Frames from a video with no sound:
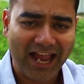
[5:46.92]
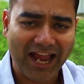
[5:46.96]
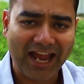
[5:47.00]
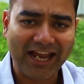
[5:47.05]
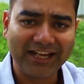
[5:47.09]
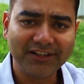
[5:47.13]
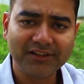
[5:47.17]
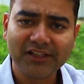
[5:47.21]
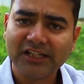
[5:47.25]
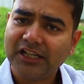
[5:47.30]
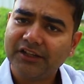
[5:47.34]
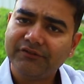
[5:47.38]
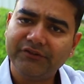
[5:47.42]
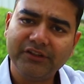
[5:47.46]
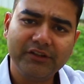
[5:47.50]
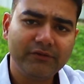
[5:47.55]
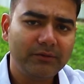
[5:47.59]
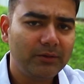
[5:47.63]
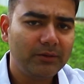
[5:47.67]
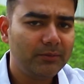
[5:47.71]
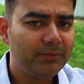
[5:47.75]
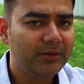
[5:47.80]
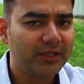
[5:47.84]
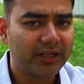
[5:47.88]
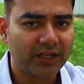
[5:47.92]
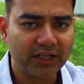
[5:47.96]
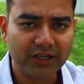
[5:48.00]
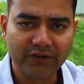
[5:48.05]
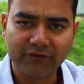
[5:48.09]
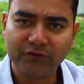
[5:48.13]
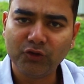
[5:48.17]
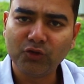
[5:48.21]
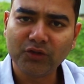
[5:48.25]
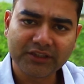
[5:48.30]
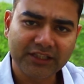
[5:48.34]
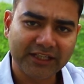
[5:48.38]
and we will be
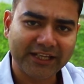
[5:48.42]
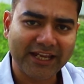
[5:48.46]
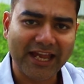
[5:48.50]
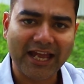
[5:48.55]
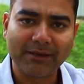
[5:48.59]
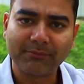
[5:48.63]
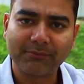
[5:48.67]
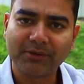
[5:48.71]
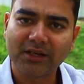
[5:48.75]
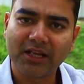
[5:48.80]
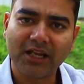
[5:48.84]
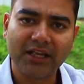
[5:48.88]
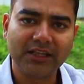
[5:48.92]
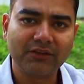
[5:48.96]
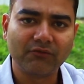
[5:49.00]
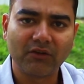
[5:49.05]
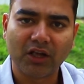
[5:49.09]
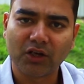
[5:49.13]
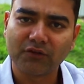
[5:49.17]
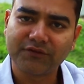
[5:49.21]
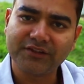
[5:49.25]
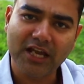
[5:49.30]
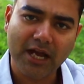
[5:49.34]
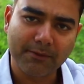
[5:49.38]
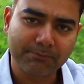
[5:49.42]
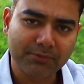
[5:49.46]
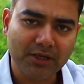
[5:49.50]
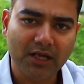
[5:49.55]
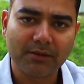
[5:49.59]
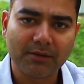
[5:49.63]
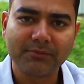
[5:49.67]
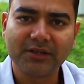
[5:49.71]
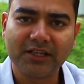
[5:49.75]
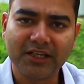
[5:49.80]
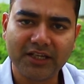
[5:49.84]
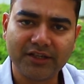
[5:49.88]
reviewing the camera in one of the
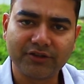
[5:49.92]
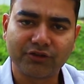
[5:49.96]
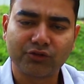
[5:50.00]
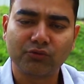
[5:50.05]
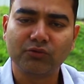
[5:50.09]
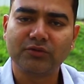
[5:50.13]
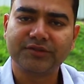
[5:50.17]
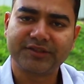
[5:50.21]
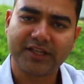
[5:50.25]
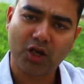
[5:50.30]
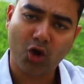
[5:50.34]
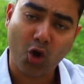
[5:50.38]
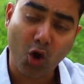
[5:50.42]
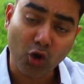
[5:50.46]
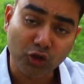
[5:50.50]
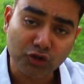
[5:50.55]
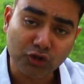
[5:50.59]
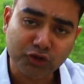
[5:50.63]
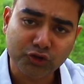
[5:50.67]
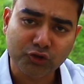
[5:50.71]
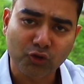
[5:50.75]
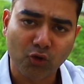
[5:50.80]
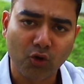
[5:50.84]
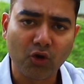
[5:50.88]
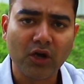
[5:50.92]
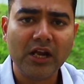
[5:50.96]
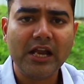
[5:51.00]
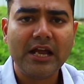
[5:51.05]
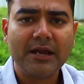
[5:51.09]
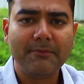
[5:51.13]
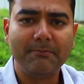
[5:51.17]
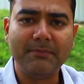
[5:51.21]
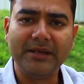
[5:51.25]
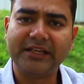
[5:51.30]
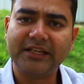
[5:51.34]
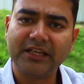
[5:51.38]
upcoming issues and also
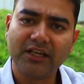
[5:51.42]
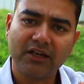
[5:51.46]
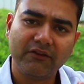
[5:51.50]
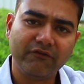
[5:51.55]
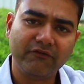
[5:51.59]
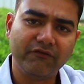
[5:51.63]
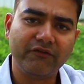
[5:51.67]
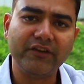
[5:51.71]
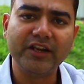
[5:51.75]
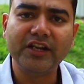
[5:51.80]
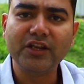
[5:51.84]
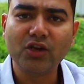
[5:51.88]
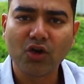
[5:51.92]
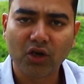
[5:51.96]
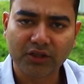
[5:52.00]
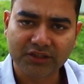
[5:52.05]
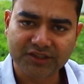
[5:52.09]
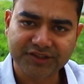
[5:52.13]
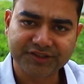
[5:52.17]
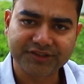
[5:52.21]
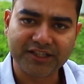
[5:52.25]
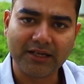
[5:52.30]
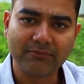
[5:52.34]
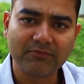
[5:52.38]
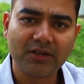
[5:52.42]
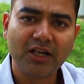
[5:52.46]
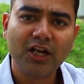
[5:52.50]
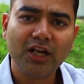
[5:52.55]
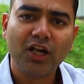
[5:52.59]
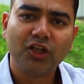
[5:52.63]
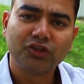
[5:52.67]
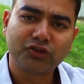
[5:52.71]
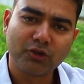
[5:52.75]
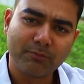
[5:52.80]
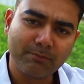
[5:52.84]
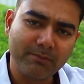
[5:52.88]
making a video on the same,
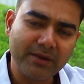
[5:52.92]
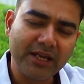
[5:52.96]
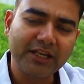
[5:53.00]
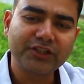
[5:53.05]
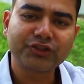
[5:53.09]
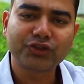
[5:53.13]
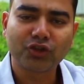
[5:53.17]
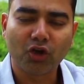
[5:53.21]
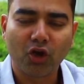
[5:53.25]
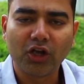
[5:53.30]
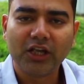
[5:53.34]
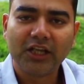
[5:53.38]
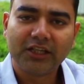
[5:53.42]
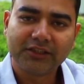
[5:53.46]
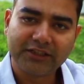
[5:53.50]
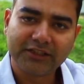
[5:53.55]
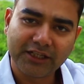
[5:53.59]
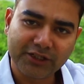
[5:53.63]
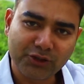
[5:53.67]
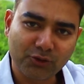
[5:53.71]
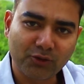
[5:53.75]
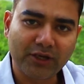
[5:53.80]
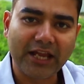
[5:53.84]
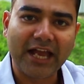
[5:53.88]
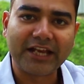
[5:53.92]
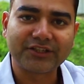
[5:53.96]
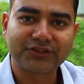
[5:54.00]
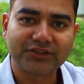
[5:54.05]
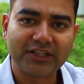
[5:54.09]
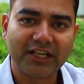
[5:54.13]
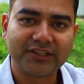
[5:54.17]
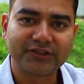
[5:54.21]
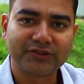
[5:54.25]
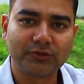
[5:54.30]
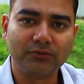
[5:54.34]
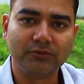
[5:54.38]
so make sure that you catch
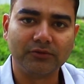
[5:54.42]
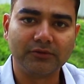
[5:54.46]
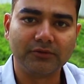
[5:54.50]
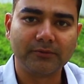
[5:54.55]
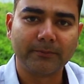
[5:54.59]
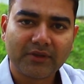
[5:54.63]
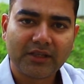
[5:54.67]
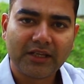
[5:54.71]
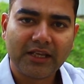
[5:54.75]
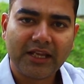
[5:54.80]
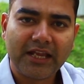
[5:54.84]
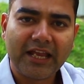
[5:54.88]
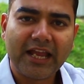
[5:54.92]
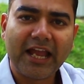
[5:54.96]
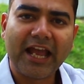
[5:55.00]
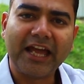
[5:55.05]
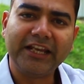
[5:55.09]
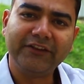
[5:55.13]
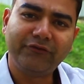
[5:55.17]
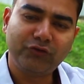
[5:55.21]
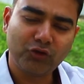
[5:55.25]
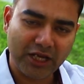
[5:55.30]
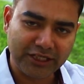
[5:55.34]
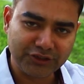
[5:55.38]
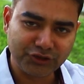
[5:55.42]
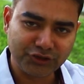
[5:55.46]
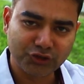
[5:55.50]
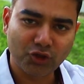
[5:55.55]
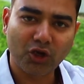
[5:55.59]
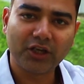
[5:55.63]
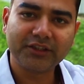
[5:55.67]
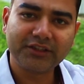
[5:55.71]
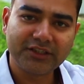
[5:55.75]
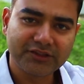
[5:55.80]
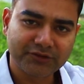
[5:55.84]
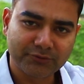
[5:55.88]
that soon. And if you
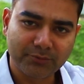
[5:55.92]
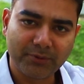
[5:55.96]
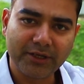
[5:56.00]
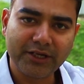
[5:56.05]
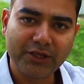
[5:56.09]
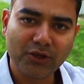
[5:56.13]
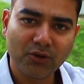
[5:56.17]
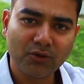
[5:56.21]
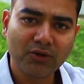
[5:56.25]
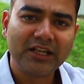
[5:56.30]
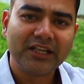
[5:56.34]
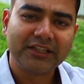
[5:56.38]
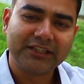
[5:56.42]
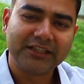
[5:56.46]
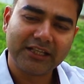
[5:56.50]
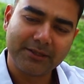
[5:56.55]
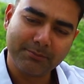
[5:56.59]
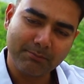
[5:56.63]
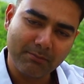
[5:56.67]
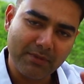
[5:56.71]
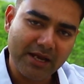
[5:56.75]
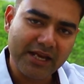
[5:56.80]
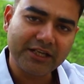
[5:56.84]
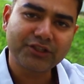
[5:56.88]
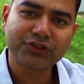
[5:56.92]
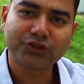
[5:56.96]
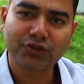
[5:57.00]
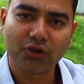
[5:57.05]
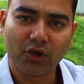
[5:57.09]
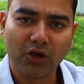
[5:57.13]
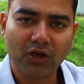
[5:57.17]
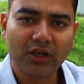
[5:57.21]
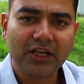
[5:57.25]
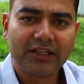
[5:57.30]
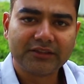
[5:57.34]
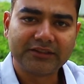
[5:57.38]
enjoyed this video, then make
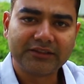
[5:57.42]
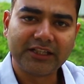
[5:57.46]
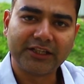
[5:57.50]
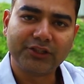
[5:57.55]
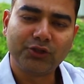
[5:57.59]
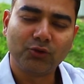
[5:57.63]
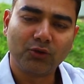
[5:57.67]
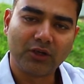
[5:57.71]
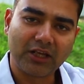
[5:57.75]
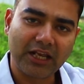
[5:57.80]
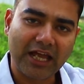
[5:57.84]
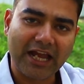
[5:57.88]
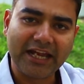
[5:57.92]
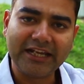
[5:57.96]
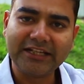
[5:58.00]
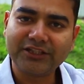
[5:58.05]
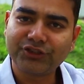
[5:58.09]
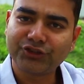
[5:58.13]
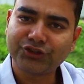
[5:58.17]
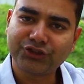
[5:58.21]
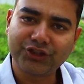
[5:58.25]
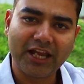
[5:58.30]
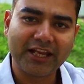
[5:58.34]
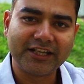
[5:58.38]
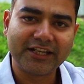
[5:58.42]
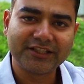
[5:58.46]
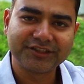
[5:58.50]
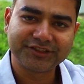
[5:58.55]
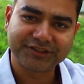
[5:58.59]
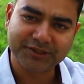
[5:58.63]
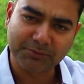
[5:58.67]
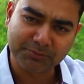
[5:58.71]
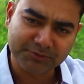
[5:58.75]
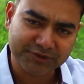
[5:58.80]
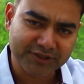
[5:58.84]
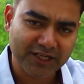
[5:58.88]
sure that you like, share and
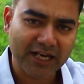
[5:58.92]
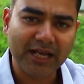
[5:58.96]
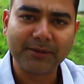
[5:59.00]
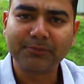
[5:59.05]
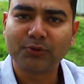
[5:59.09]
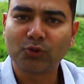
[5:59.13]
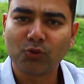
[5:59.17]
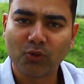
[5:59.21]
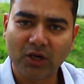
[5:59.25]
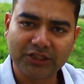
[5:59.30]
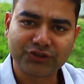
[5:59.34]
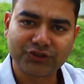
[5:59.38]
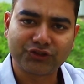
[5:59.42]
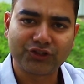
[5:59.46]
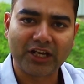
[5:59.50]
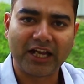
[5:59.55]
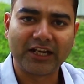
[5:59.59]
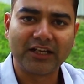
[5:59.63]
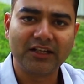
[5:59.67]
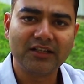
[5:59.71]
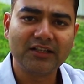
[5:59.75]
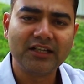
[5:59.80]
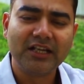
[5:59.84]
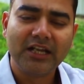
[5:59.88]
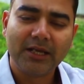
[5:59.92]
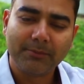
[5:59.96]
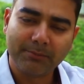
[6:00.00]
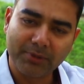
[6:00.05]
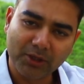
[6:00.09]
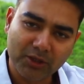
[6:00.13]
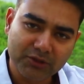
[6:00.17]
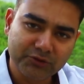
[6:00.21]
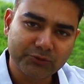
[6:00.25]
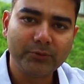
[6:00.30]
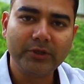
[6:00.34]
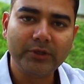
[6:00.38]
subscribe to our channel,
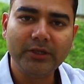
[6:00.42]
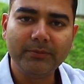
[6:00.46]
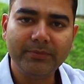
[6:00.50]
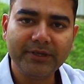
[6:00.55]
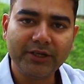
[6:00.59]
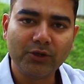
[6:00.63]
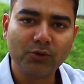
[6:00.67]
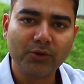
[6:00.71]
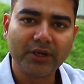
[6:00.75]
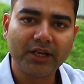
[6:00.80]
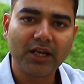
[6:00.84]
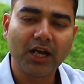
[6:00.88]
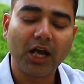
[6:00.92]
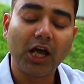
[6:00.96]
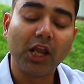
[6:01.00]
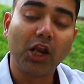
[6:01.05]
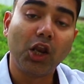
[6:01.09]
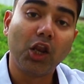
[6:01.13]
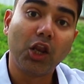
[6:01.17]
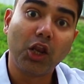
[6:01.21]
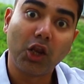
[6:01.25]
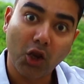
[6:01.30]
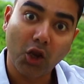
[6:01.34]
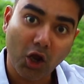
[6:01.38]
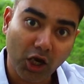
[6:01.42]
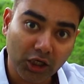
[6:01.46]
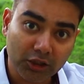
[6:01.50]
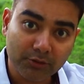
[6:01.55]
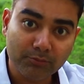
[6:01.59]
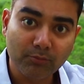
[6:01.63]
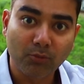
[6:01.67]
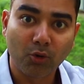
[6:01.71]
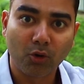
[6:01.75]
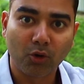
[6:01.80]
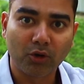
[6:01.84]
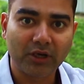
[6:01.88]
because we'll be doing a lot
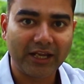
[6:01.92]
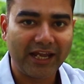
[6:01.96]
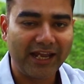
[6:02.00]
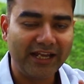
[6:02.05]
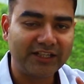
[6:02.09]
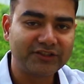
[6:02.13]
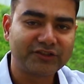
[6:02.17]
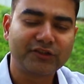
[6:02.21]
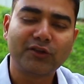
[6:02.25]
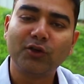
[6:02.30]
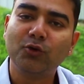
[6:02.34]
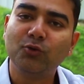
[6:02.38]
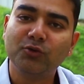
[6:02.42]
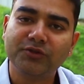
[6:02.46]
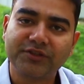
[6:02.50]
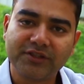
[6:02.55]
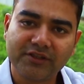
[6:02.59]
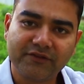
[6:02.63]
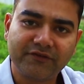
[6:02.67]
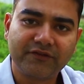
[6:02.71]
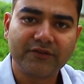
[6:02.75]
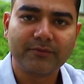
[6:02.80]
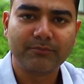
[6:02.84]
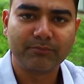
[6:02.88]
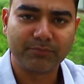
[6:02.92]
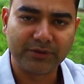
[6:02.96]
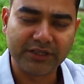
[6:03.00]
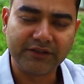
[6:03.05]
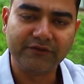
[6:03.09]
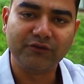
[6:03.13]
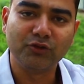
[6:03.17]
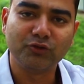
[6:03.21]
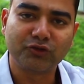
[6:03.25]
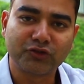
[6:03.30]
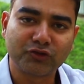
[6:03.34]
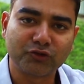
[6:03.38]
more exclusive
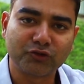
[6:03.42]
previews